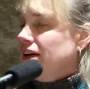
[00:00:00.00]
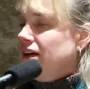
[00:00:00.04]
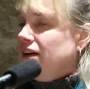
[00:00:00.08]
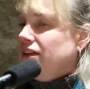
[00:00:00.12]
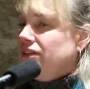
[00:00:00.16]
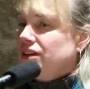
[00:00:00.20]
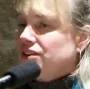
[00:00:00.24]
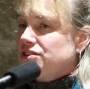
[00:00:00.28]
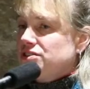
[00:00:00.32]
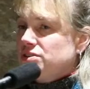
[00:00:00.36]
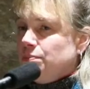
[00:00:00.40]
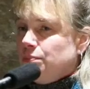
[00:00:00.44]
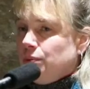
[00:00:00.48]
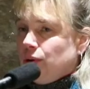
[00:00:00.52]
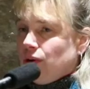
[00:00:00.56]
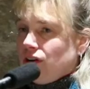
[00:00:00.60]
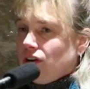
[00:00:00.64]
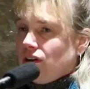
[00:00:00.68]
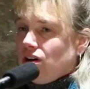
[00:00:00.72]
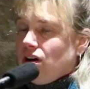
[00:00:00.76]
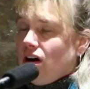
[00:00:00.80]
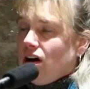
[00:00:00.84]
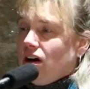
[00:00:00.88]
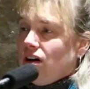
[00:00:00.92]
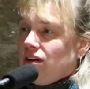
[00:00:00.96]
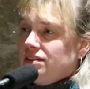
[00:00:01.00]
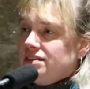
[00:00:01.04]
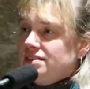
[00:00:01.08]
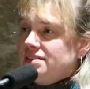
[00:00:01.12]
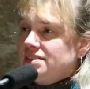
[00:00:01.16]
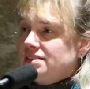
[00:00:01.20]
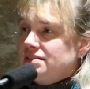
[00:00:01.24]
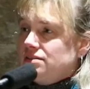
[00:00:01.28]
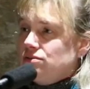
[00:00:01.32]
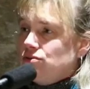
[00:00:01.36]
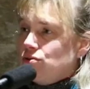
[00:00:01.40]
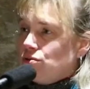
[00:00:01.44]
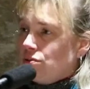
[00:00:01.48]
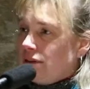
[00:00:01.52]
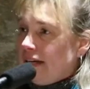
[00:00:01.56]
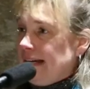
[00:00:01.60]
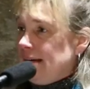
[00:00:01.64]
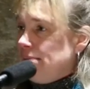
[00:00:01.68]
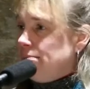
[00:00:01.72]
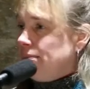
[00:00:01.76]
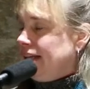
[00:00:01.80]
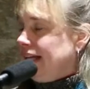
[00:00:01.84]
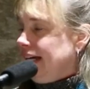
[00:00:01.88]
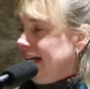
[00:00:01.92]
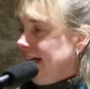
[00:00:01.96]
there's a book called
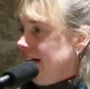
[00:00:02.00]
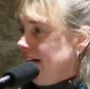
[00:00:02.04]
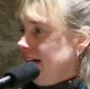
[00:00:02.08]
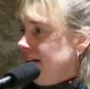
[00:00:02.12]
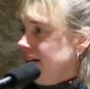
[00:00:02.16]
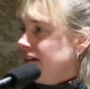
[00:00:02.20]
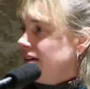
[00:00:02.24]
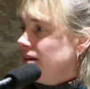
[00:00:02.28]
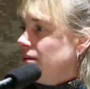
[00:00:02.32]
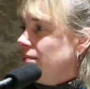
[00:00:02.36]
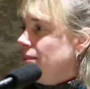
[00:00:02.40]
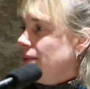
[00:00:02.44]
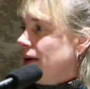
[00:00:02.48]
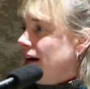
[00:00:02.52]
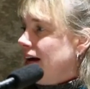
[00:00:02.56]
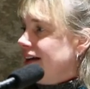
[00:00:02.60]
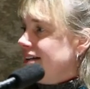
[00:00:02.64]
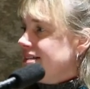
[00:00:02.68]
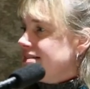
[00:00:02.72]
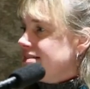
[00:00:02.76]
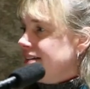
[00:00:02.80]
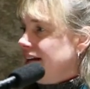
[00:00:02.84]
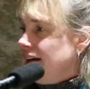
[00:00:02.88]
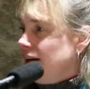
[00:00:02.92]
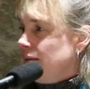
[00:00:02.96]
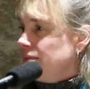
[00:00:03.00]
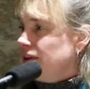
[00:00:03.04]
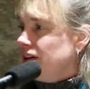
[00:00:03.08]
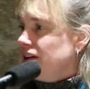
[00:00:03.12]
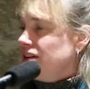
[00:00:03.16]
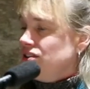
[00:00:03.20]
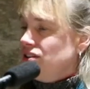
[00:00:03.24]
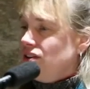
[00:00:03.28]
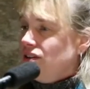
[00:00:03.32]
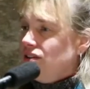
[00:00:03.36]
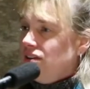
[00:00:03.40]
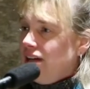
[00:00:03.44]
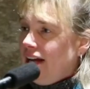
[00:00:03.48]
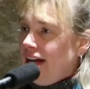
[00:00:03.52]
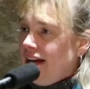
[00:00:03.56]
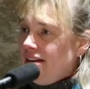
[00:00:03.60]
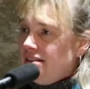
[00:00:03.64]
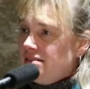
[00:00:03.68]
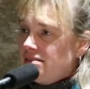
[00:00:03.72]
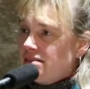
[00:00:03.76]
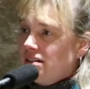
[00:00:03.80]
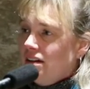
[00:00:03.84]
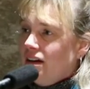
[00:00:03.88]
Dreamland by Sam Quinones.